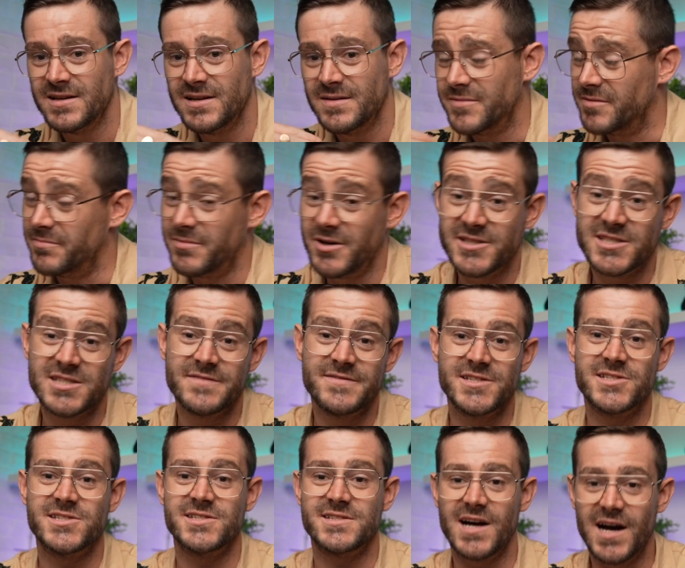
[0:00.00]
but most of
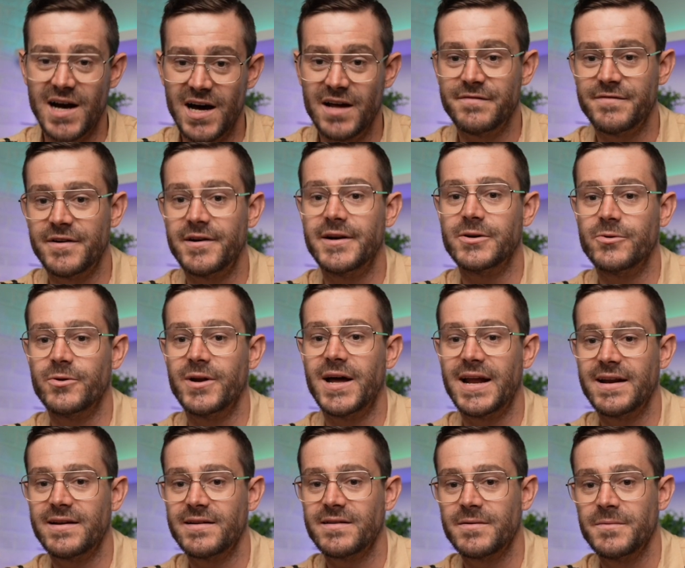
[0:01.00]
us just aren't very good at it.